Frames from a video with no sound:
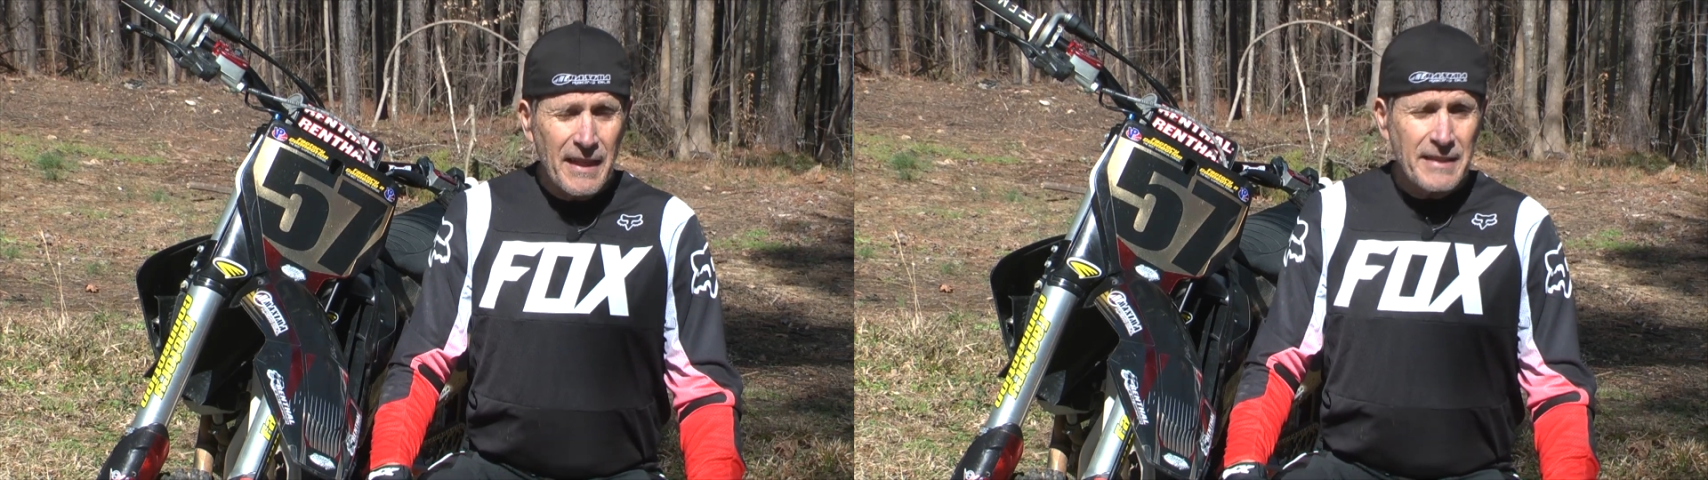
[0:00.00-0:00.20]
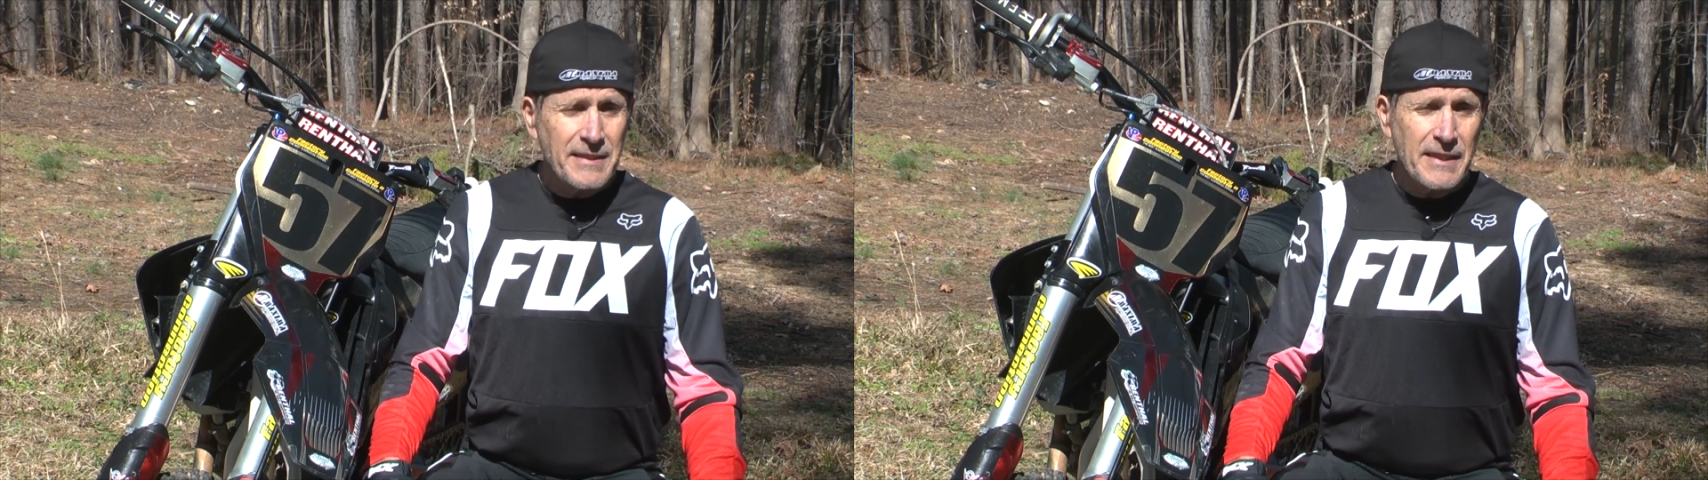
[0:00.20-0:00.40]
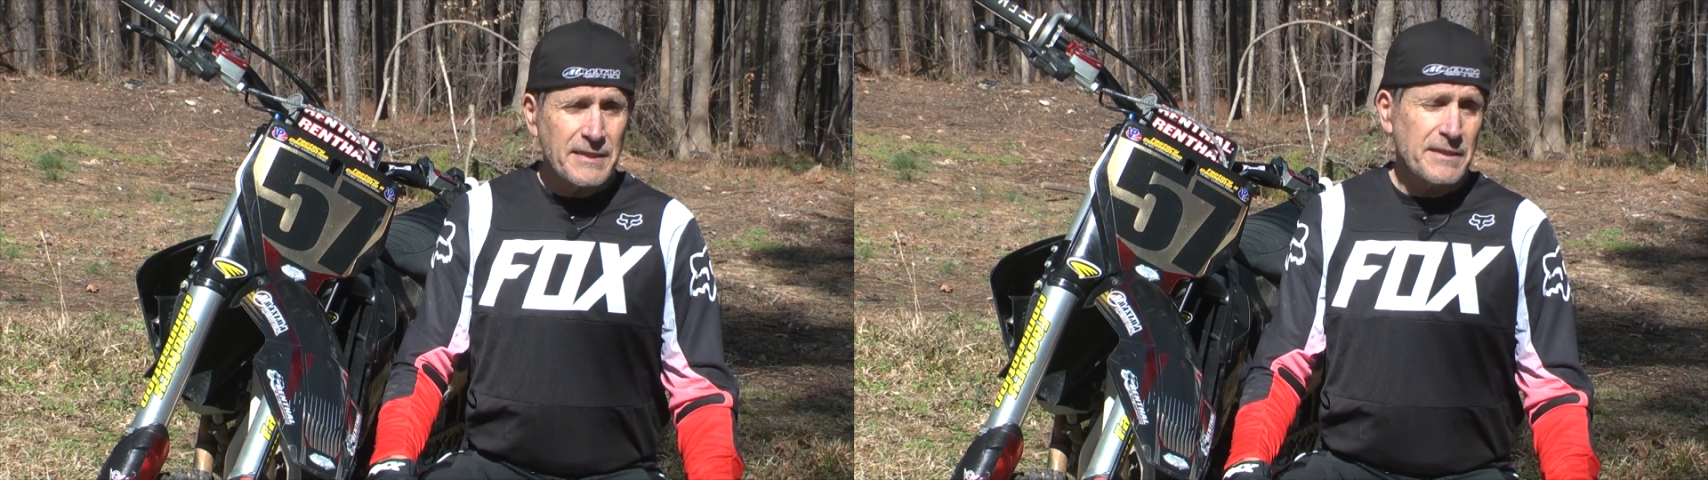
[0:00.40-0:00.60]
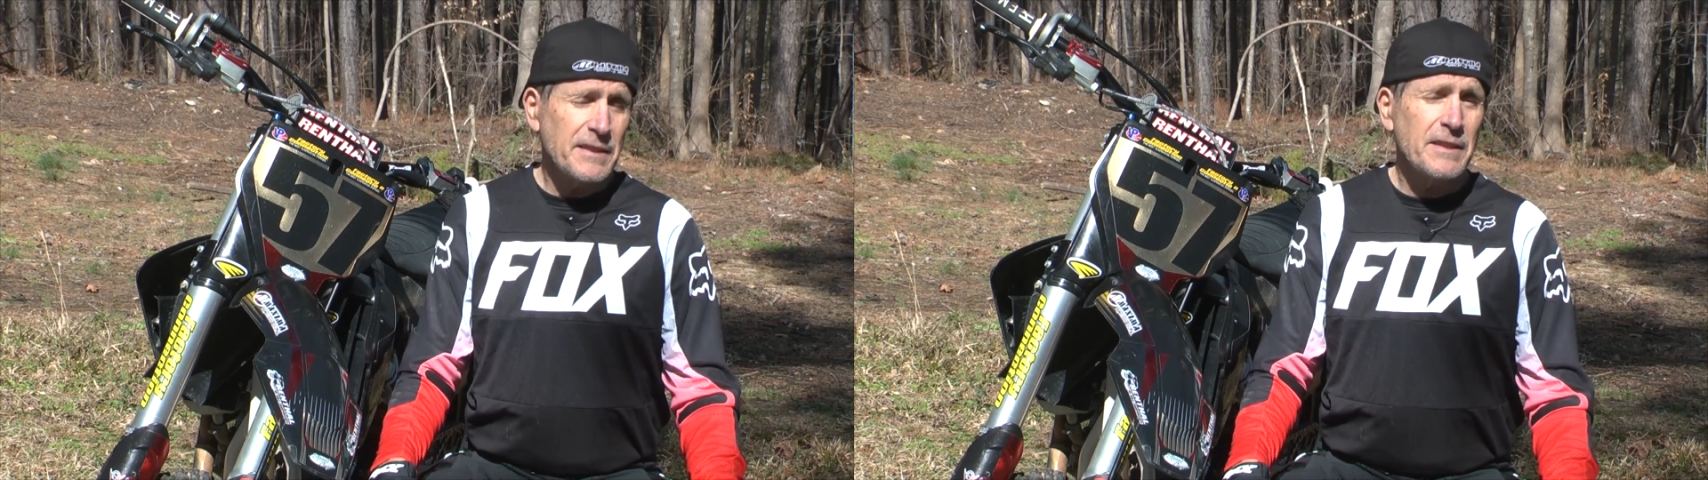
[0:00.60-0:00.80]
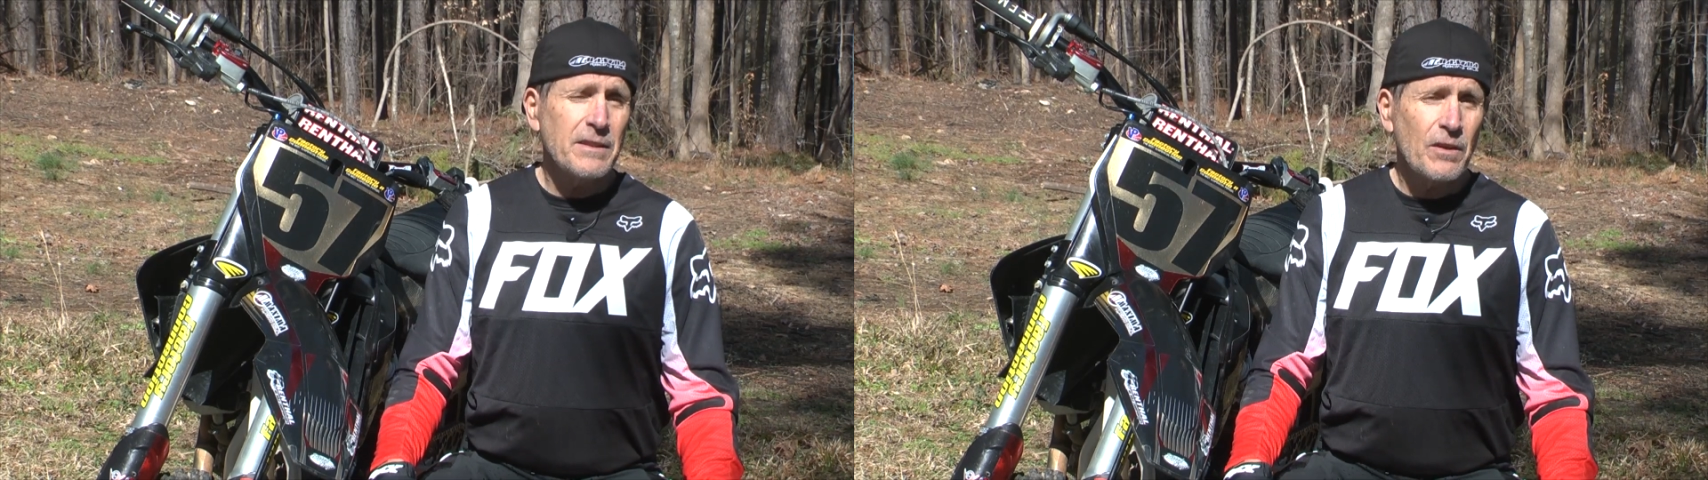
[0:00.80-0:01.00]
I
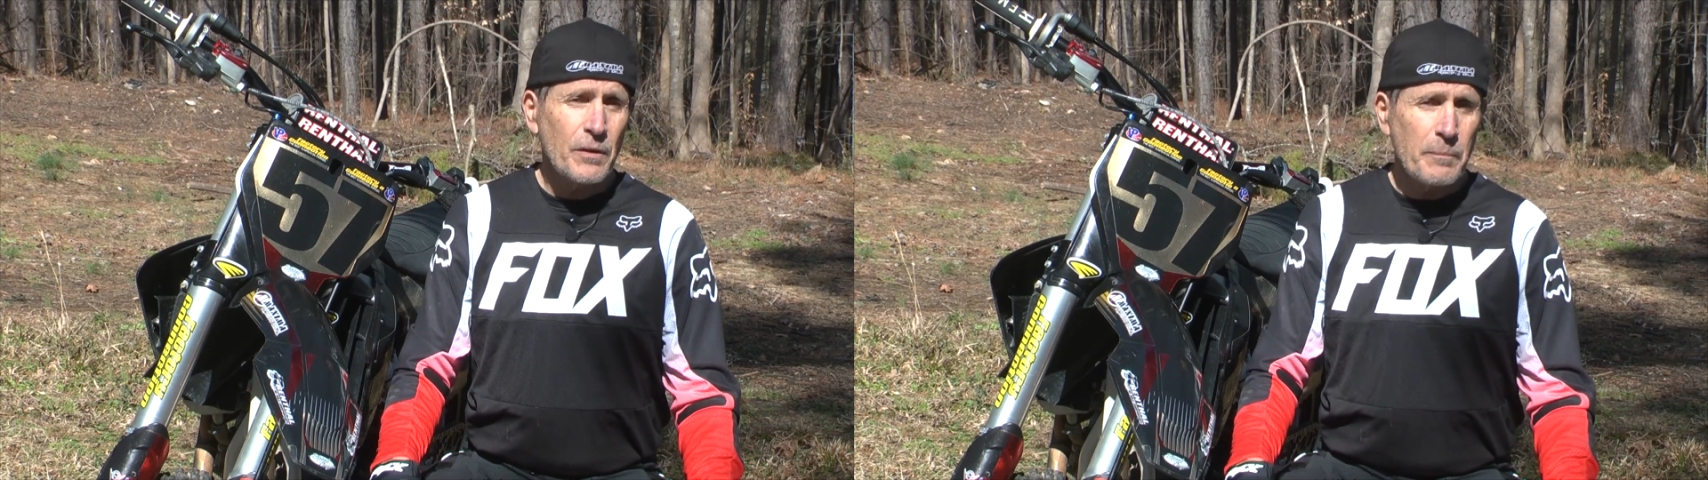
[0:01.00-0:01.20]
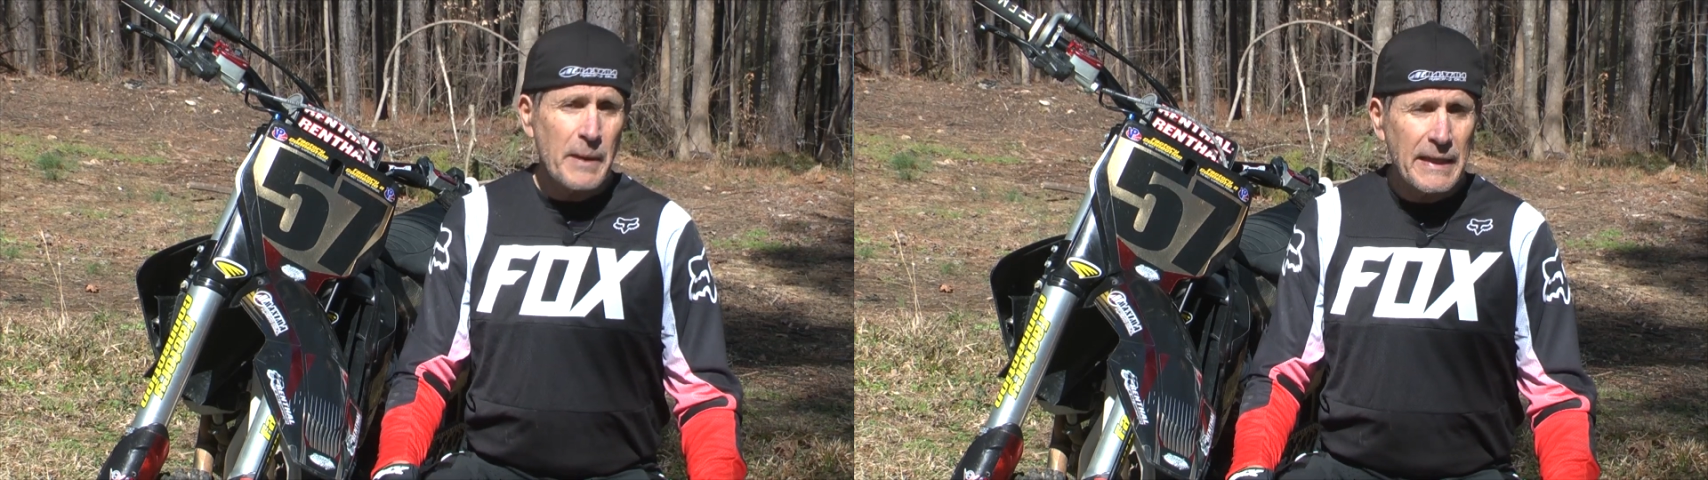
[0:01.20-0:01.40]
tested it on